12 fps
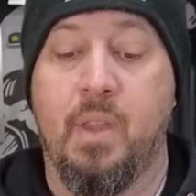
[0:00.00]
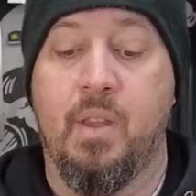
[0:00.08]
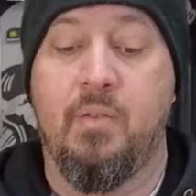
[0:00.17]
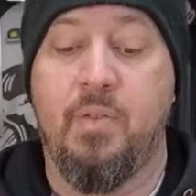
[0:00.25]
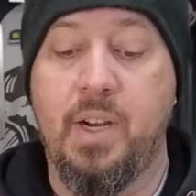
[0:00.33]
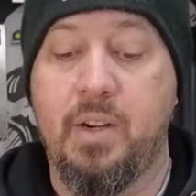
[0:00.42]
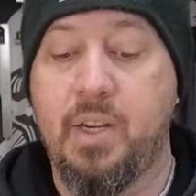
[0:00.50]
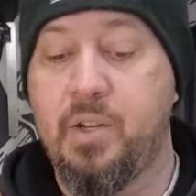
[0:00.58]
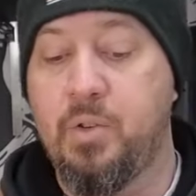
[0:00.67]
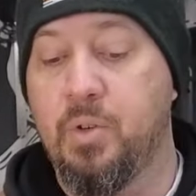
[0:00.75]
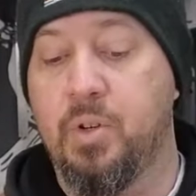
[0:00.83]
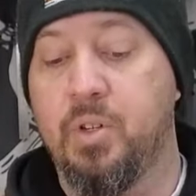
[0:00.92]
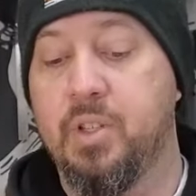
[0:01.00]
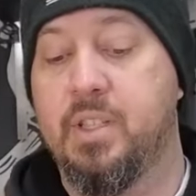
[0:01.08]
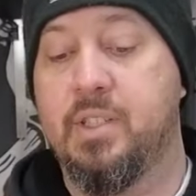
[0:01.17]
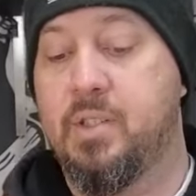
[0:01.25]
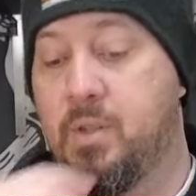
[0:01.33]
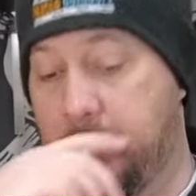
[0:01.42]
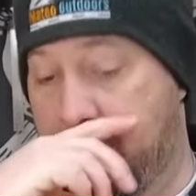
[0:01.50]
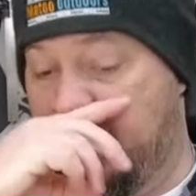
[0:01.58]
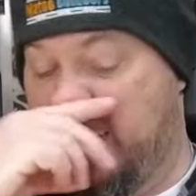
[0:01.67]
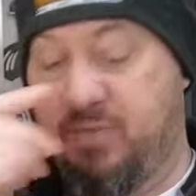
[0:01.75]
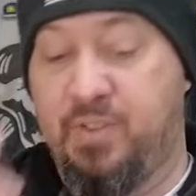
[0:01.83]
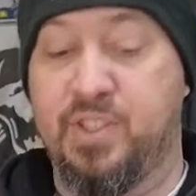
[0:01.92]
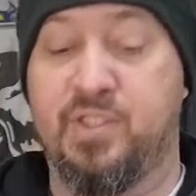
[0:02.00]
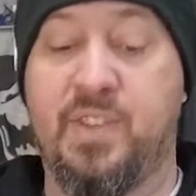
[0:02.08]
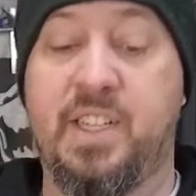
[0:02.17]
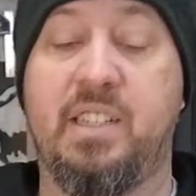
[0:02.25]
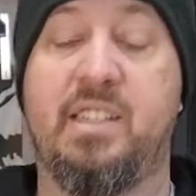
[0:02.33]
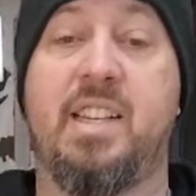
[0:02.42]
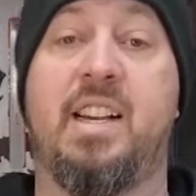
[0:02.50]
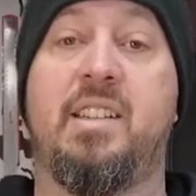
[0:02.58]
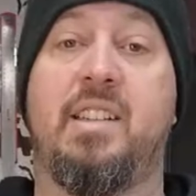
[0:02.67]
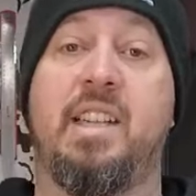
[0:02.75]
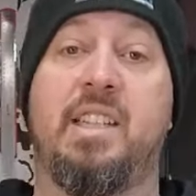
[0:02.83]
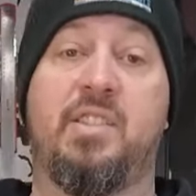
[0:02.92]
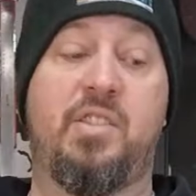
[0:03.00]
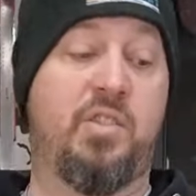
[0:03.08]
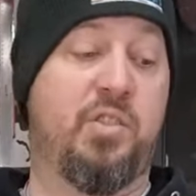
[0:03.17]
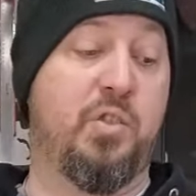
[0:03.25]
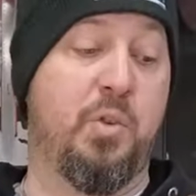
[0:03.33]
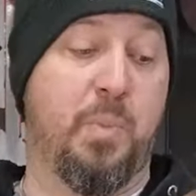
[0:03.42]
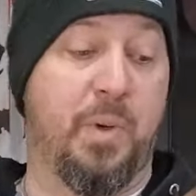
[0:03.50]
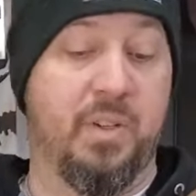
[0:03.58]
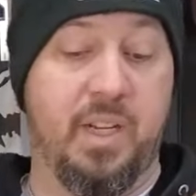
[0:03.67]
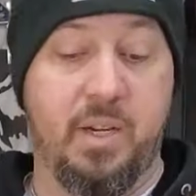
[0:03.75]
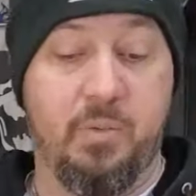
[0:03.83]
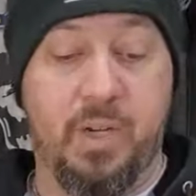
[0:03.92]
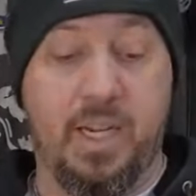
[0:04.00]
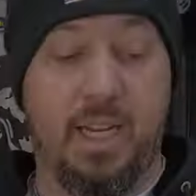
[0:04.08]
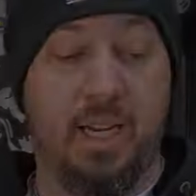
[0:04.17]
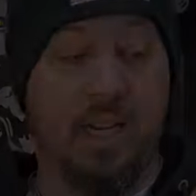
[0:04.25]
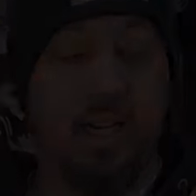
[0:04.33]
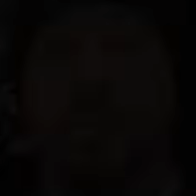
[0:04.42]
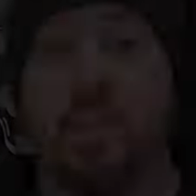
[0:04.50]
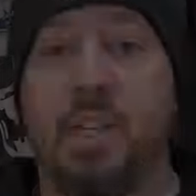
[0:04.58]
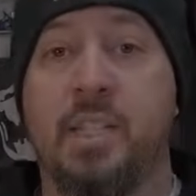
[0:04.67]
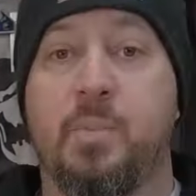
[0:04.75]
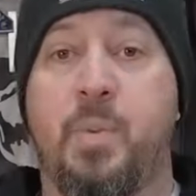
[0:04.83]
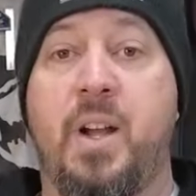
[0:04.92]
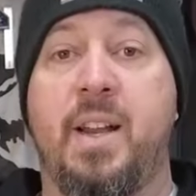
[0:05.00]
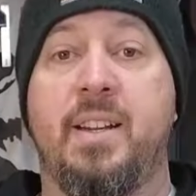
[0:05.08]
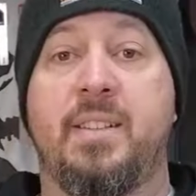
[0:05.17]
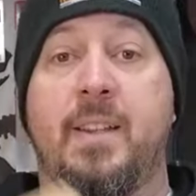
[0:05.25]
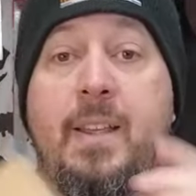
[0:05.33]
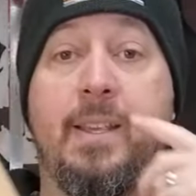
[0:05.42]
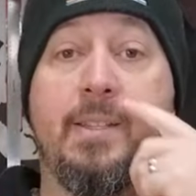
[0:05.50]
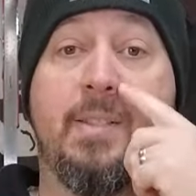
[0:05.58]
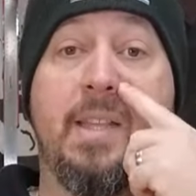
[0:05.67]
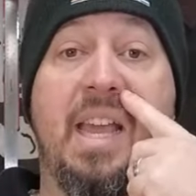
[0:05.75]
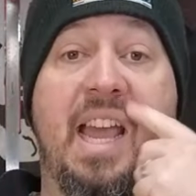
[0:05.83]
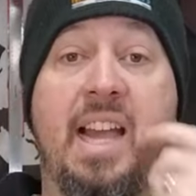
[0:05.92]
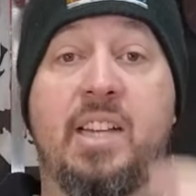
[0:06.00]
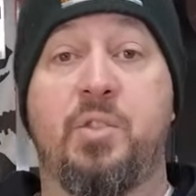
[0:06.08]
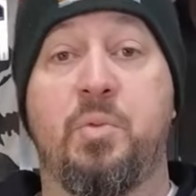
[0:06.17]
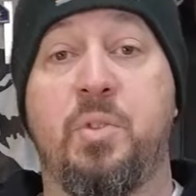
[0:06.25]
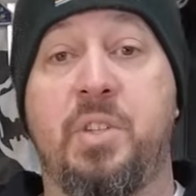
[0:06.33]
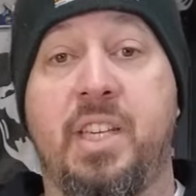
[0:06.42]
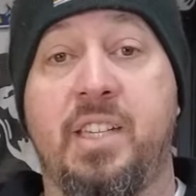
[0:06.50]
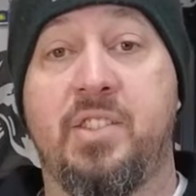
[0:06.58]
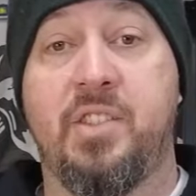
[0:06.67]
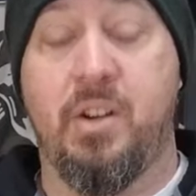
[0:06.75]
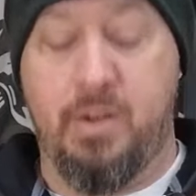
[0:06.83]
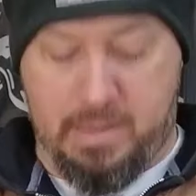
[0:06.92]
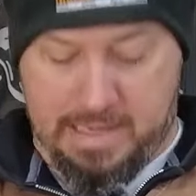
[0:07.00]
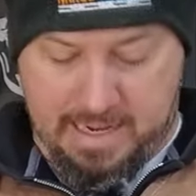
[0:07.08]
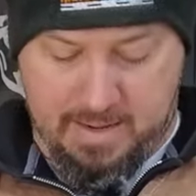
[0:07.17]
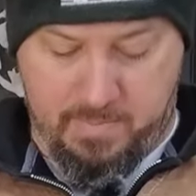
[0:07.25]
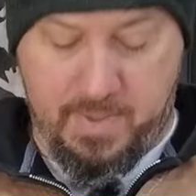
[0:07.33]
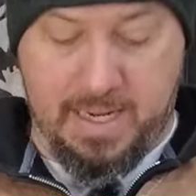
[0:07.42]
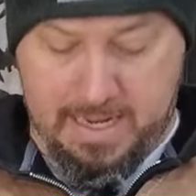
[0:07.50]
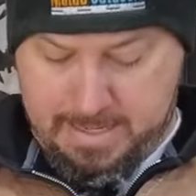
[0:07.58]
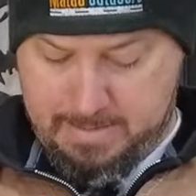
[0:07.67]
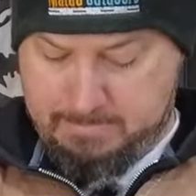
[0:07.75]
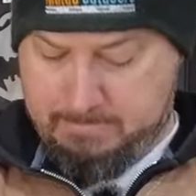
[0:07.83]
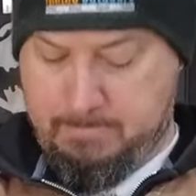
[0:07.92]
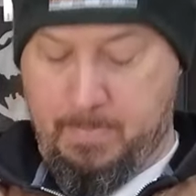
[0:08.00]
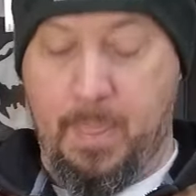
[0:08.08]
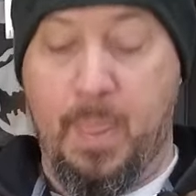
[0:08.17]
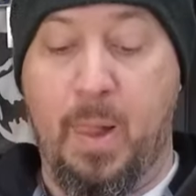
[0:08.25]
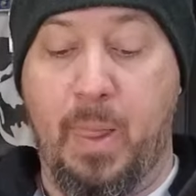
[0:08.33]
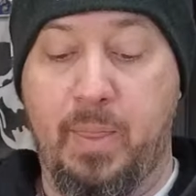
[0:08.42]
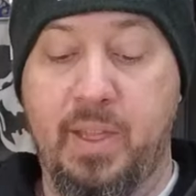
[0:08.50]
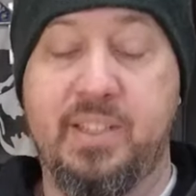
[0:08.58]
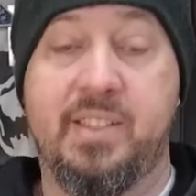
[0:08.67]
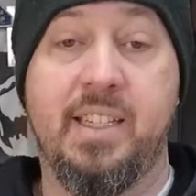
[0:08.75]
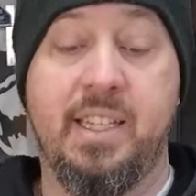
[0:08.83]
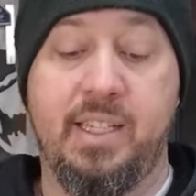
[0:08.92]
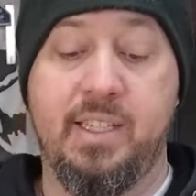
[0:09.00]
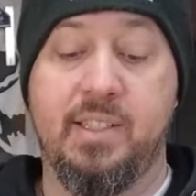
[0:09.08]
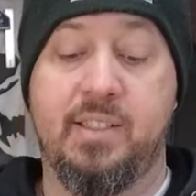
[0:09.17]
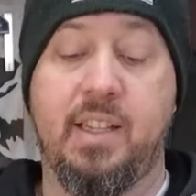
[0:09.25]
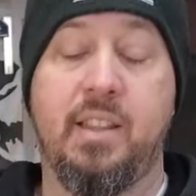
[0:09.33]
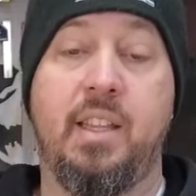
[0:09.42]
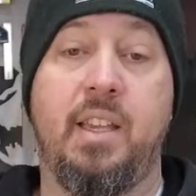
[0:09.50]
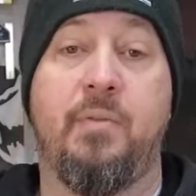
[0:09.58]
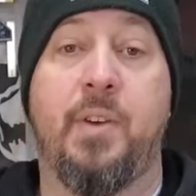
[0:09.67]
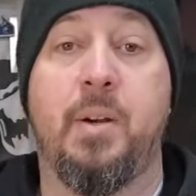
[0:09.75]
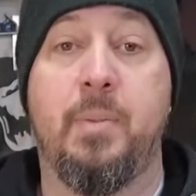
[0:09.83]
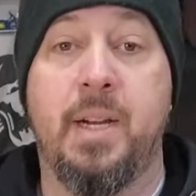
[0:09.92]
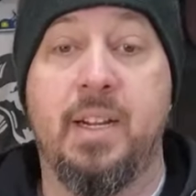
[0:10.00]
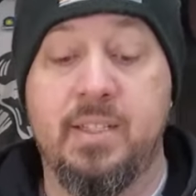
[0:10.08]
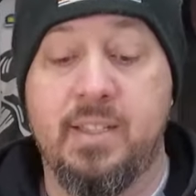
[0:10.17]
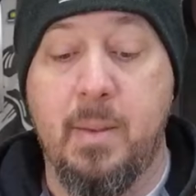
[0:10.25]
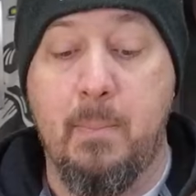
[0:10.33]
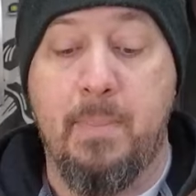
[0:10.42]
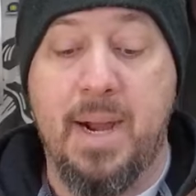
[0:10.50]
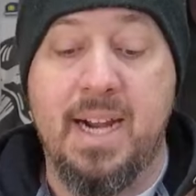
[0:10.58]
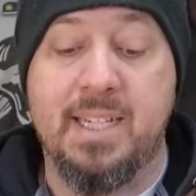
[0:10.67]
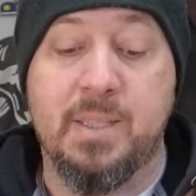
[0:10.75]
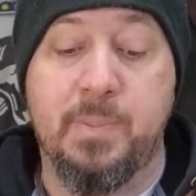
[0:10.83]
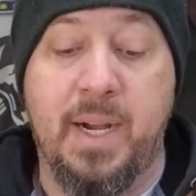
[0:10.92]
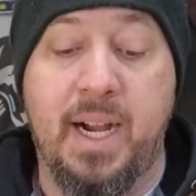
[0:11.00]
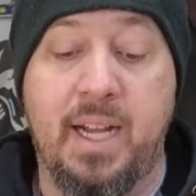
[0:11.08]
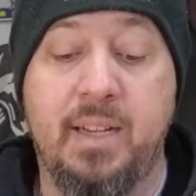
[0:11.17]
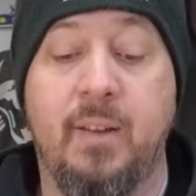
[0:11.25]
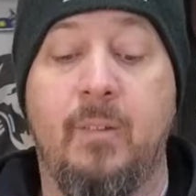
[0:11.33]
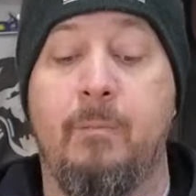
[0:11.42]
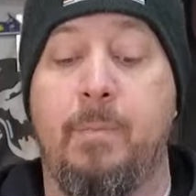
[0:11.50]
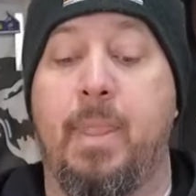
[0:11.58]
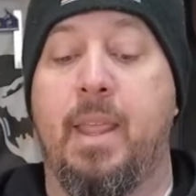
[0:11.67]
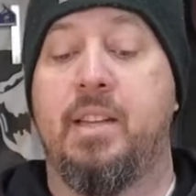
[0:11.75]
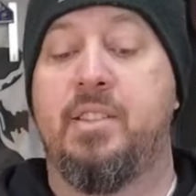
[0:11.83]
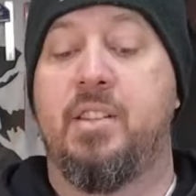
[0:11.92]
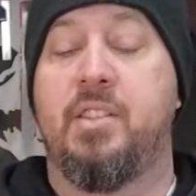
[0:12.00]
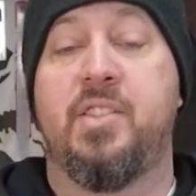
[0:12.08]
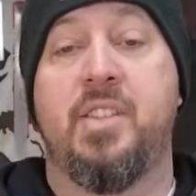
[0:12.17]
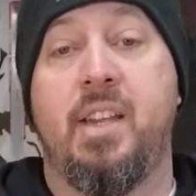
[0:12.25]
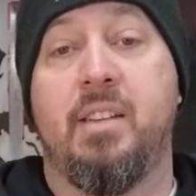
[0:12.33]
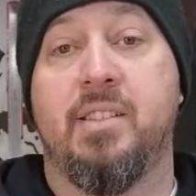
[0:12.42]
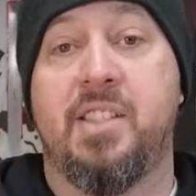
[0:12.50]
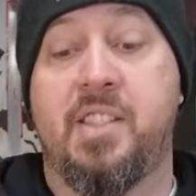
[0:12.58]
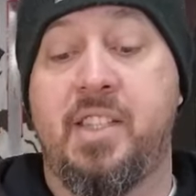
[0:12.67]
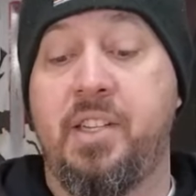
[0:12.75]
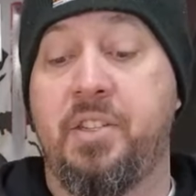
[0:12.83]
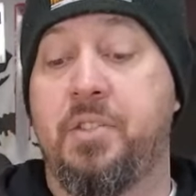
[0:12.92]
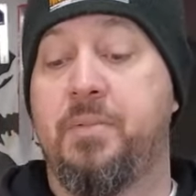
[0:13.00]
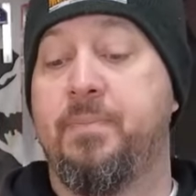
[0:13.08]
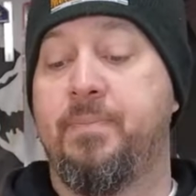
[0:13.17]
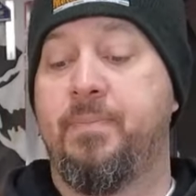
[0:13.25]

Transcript: Very cool. This whole thing feels very solid. It's super lightweight. The next product is the actual Kickstarter campaign. This is the Firebox box pot. It's all stainless steel.